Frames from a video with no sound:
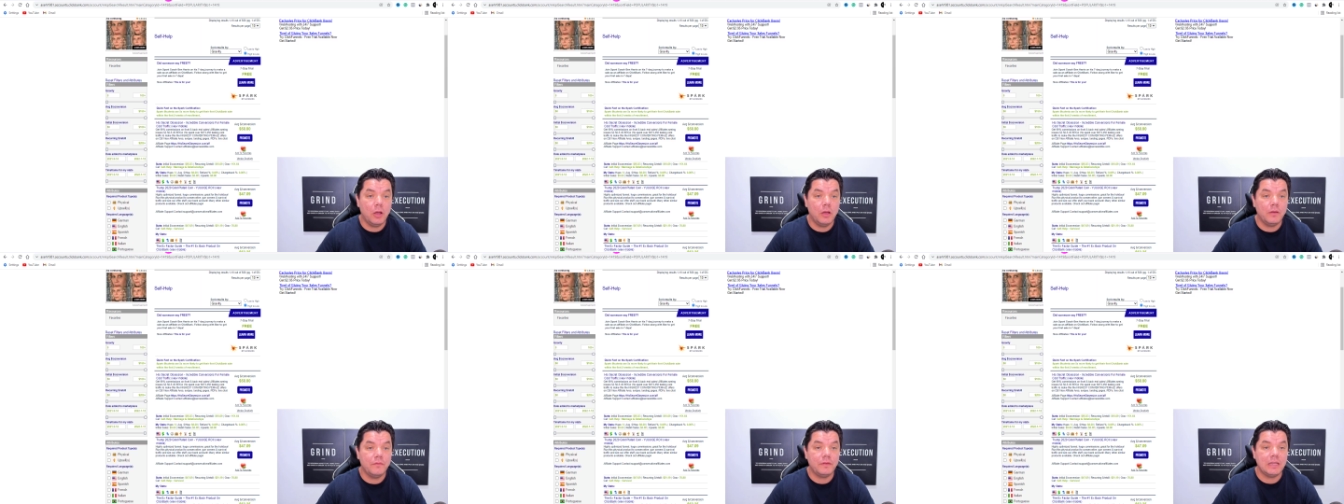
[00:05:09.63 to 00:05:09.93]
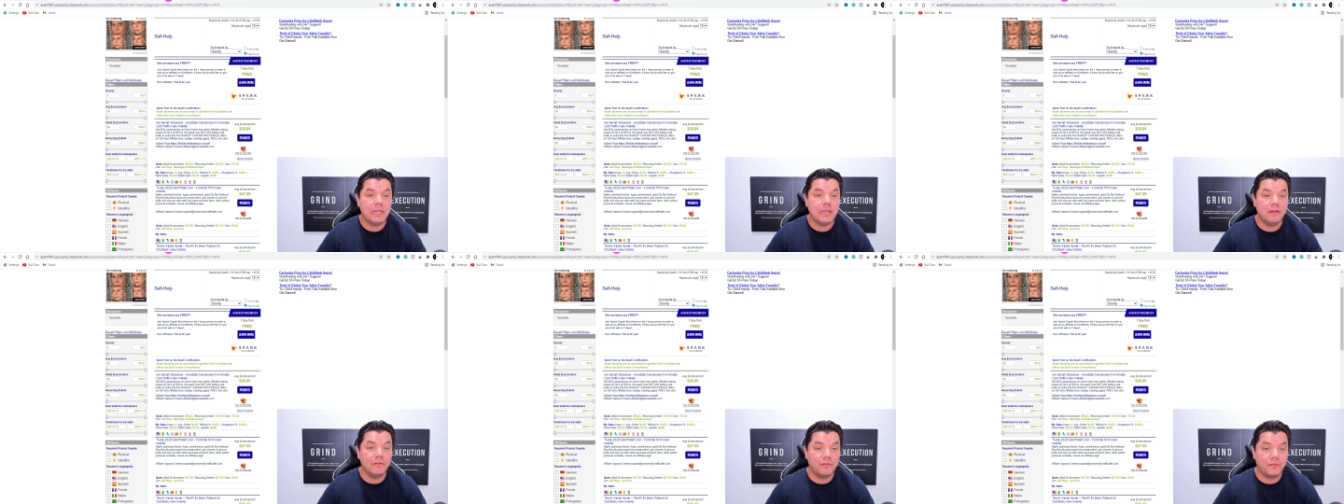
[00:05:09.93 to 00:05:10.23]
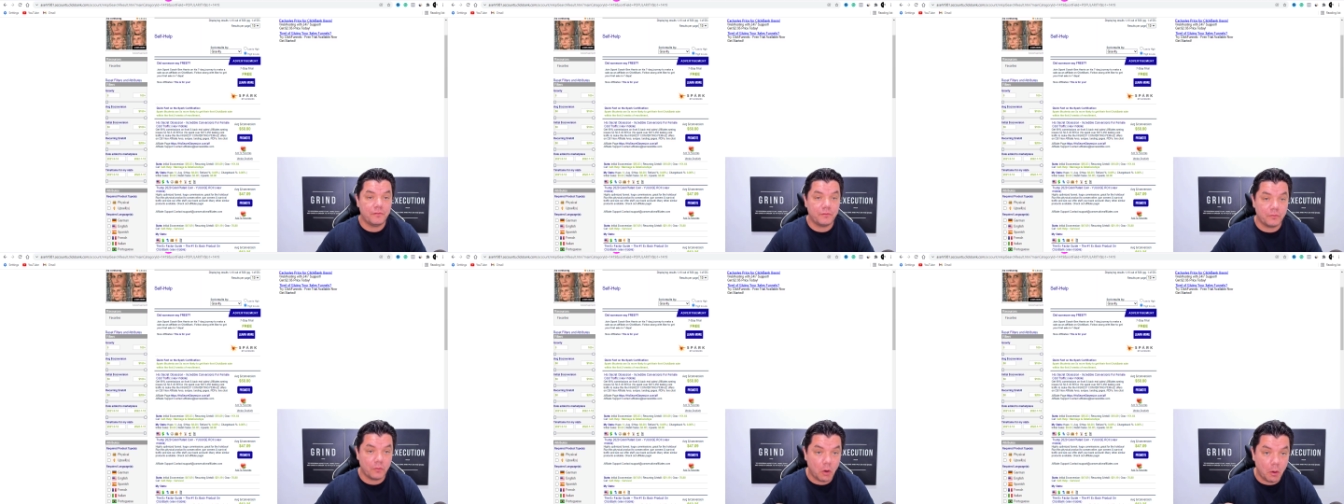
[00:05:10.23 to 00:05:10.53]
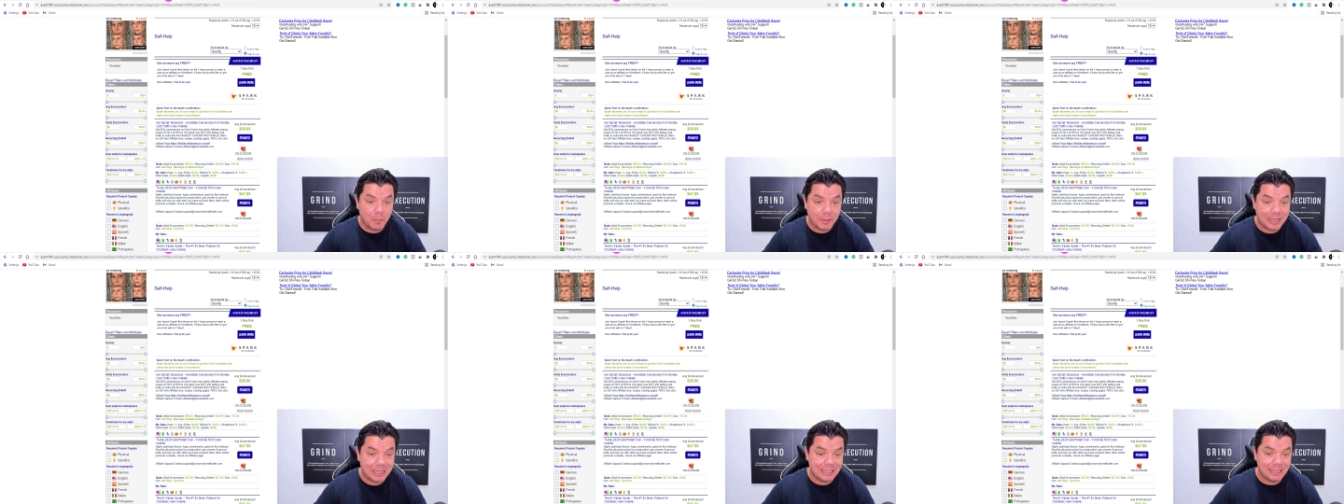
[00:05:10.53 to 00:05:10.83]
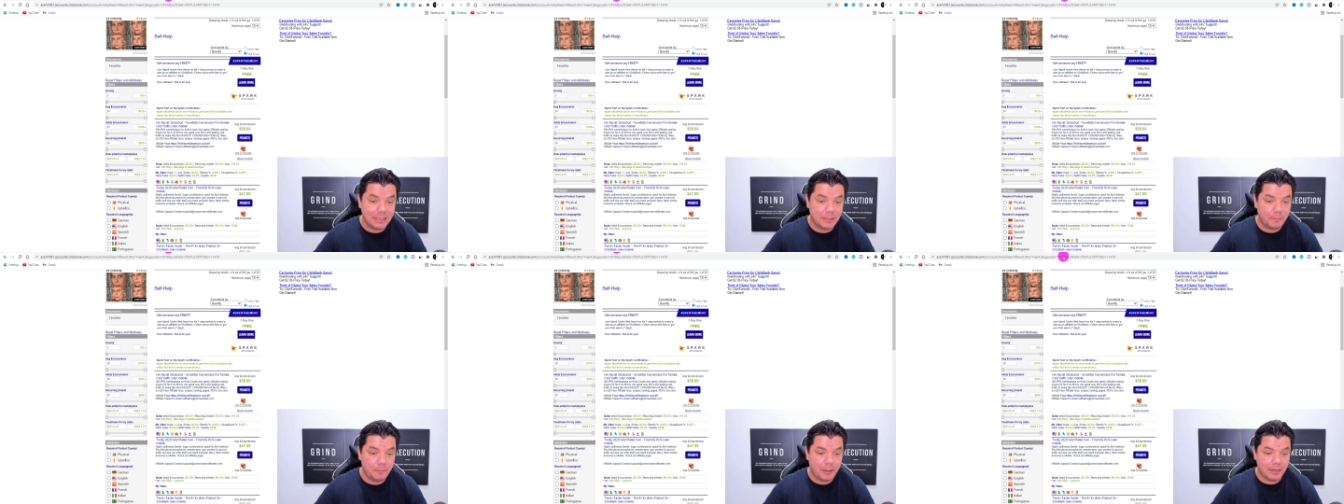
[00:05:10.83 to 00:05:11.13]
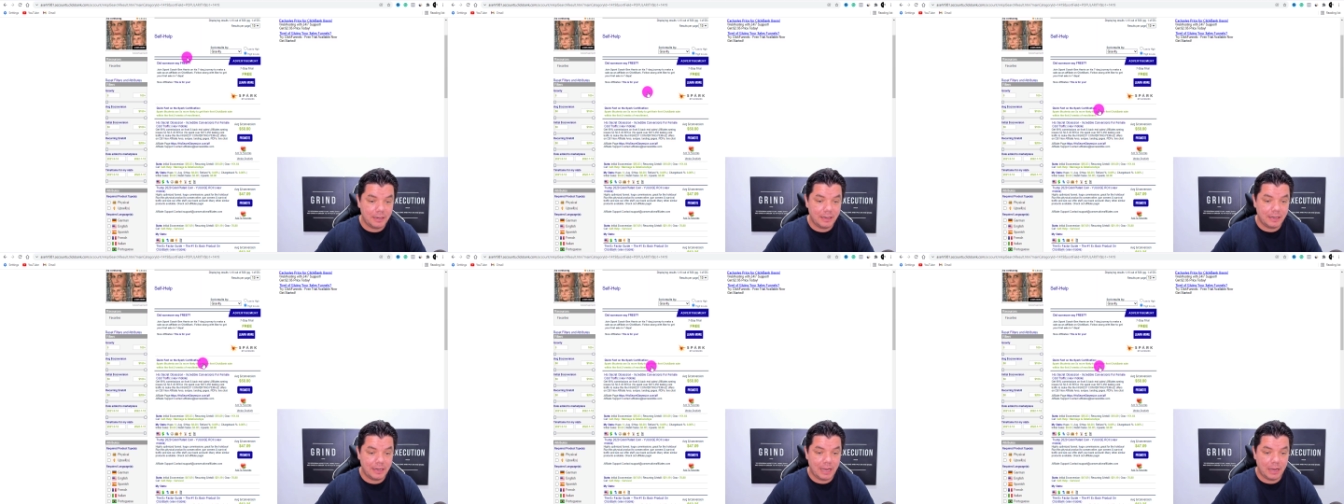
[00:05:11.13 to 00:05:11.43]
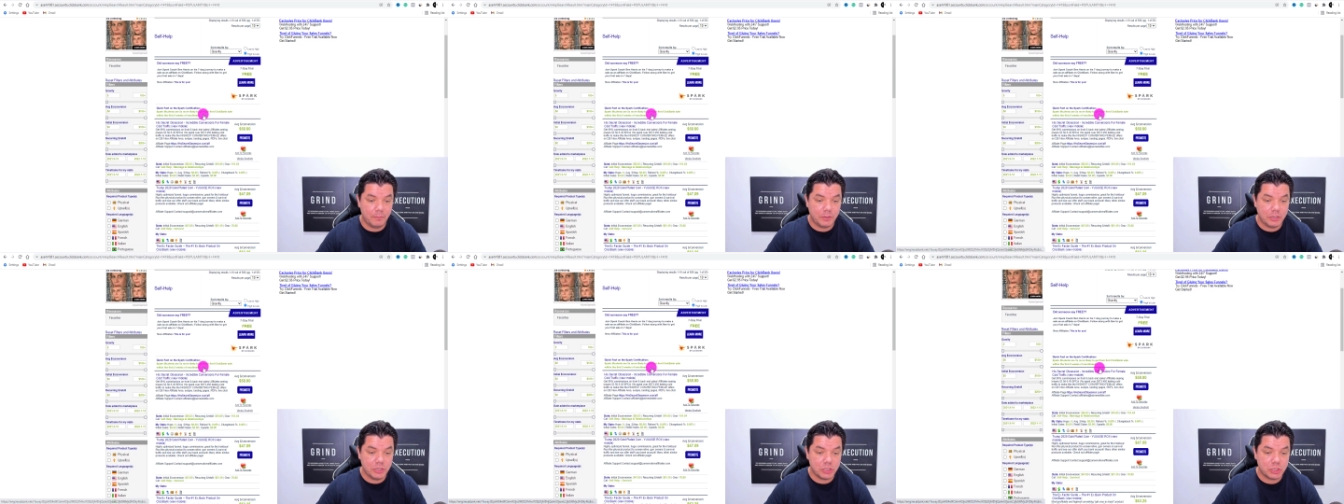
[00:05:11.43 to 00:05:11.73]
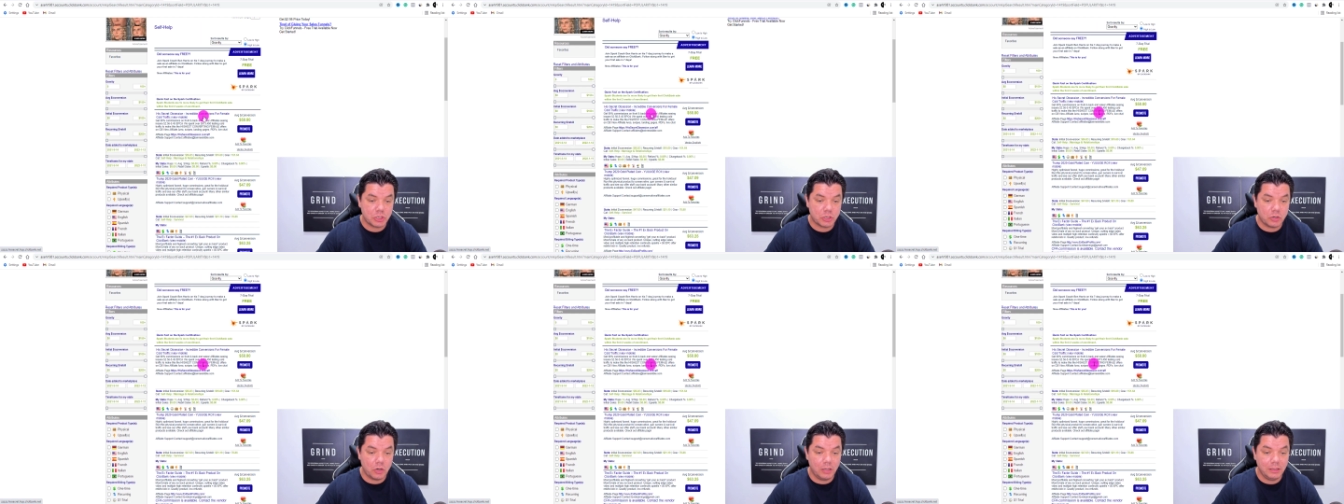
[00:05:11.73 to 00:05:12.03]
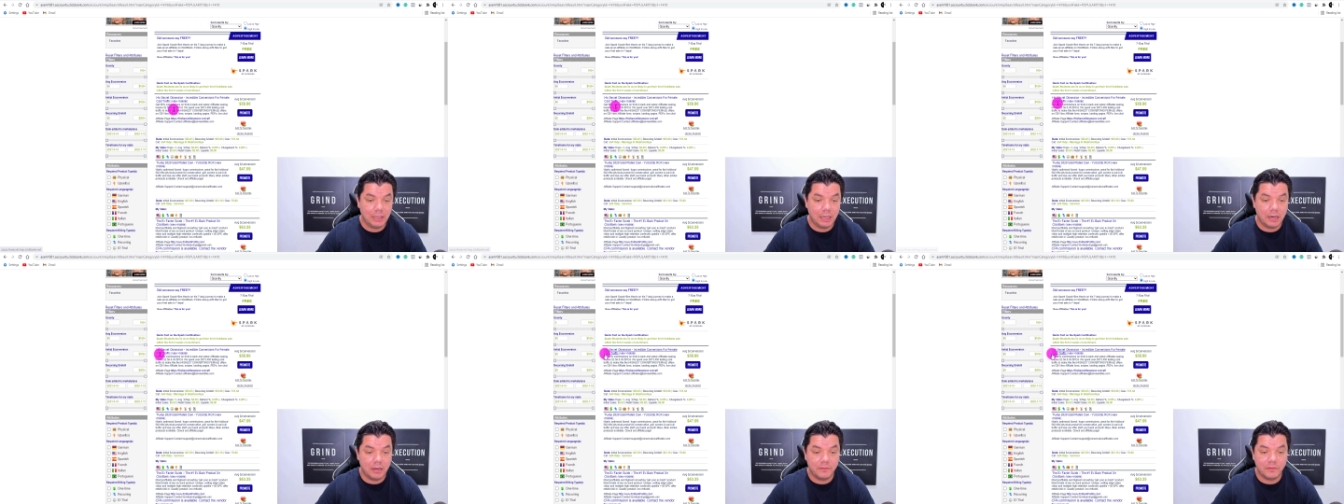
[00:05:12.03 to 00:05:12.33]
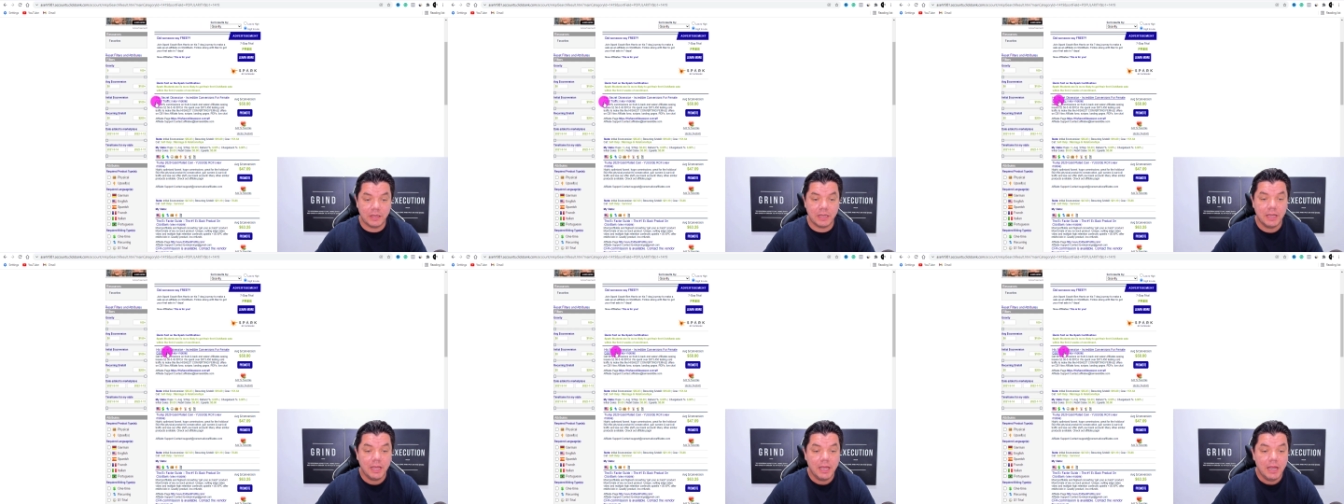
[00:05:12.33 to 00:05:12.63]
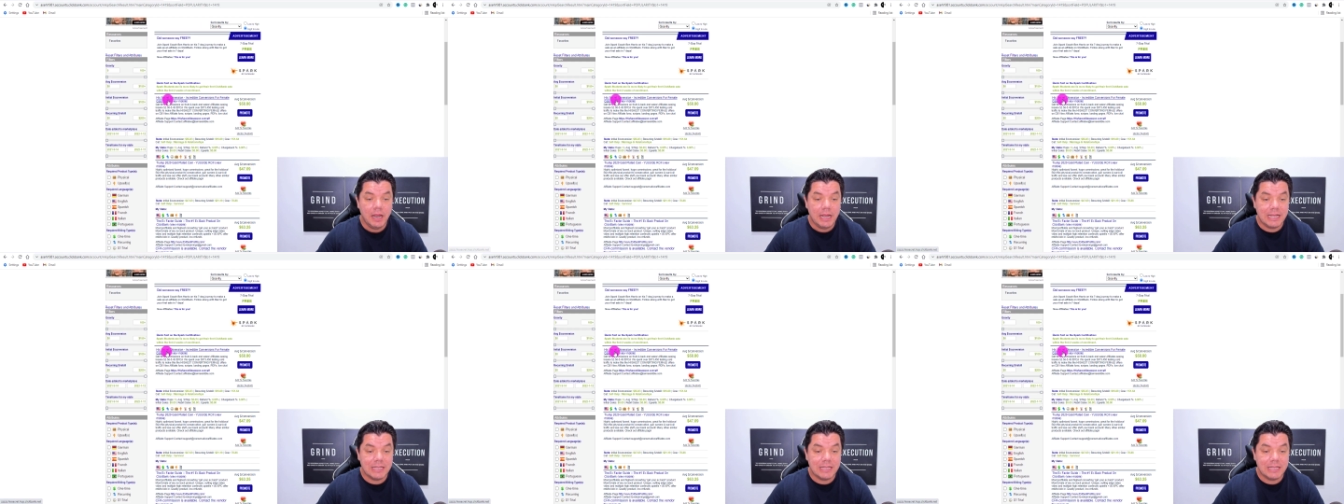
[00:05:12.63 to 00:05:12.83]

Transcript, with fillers: over here from Clickbank, okay, when you scroll down over here,